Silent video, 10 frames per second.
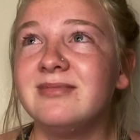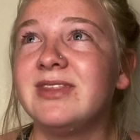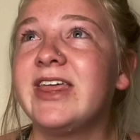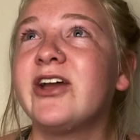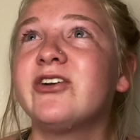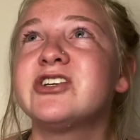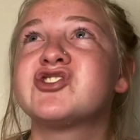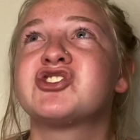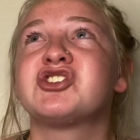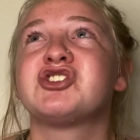there
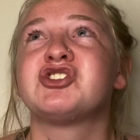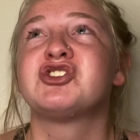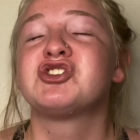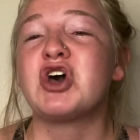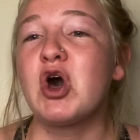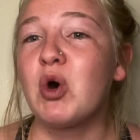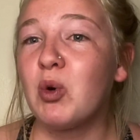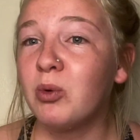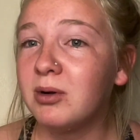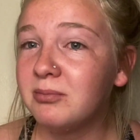is just
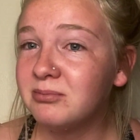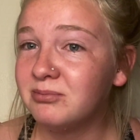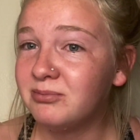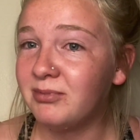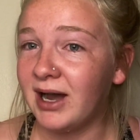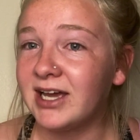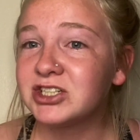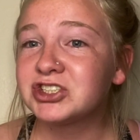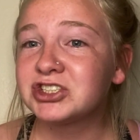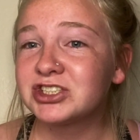so
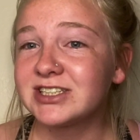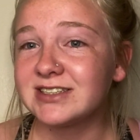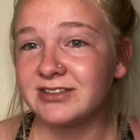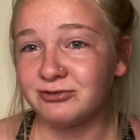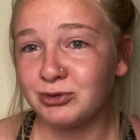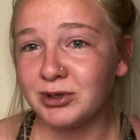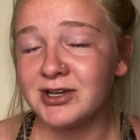much to live for,